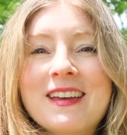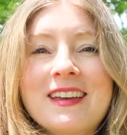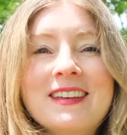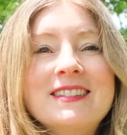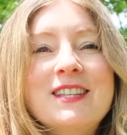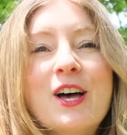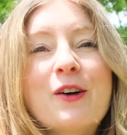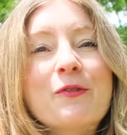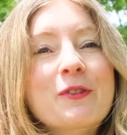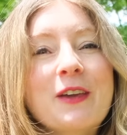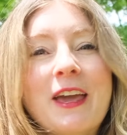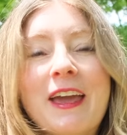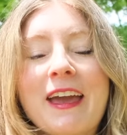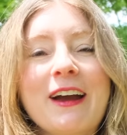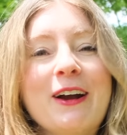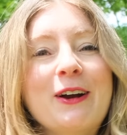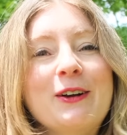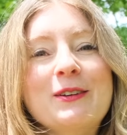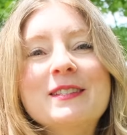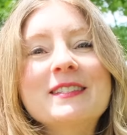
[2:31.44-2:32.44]

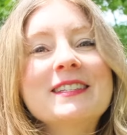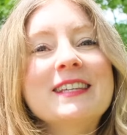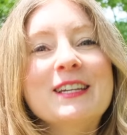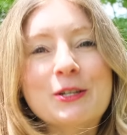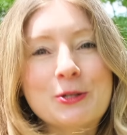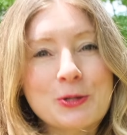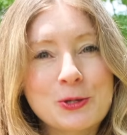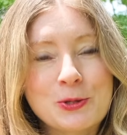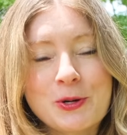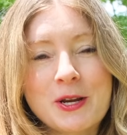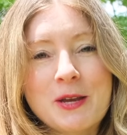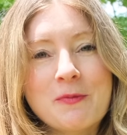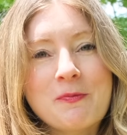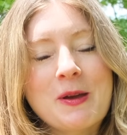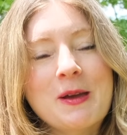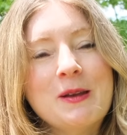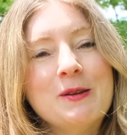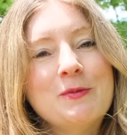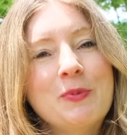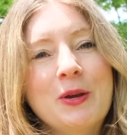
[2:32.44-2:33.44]
self-care skin
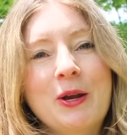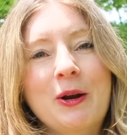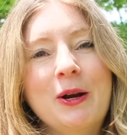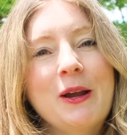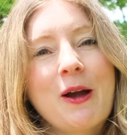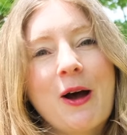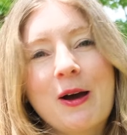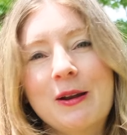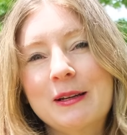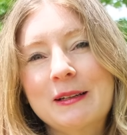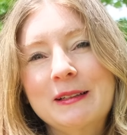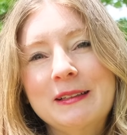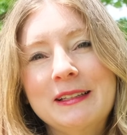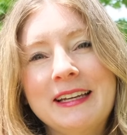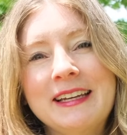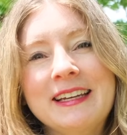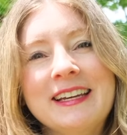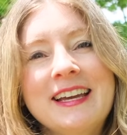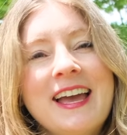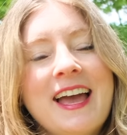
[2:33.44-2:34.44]
treatment
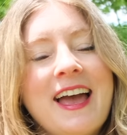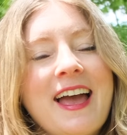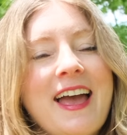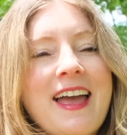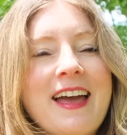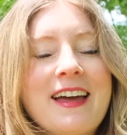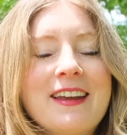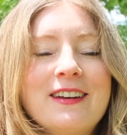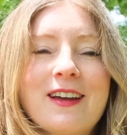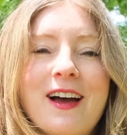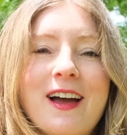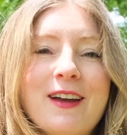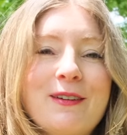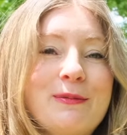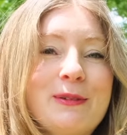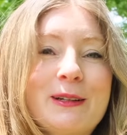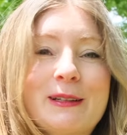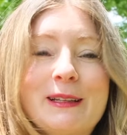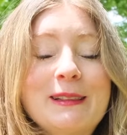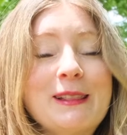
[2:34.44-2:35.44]
periodically, and I
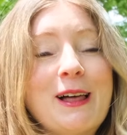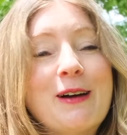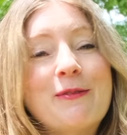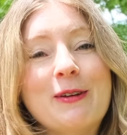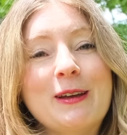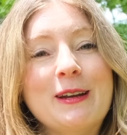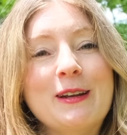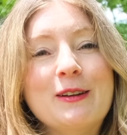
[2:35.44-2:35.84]
really love it.